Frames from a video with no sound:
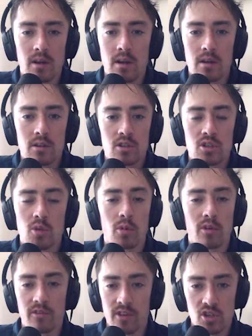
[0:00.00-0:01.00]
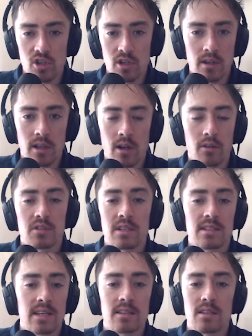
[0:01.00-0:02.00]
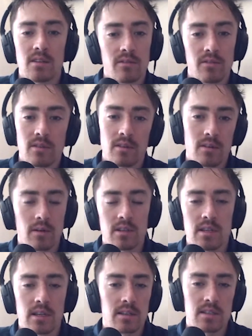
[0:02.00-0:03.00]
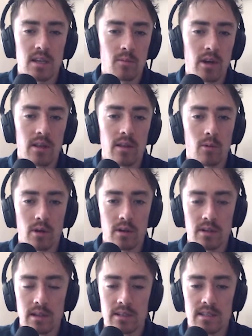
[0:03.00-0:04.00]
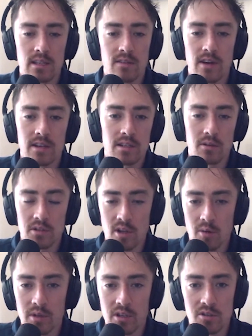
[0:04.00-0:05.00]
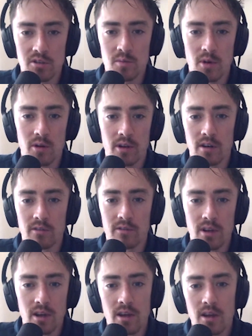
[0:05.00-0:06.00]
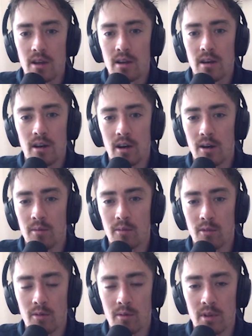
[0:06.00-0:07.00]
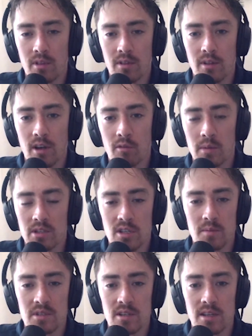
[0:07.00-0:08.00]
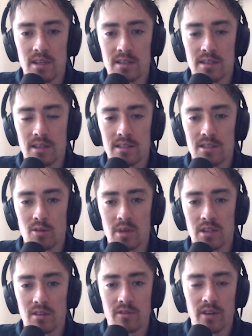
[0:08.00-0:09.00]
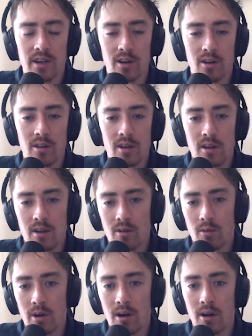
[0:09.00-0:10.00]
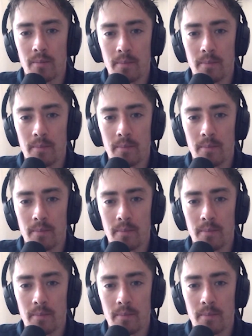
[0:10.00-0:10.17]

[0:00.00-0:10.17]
super efficient, there's incentive. It's like the same way that we're incentivizing those companies you spoke of, with government subsidy. It's like, it's too big to fail. Well,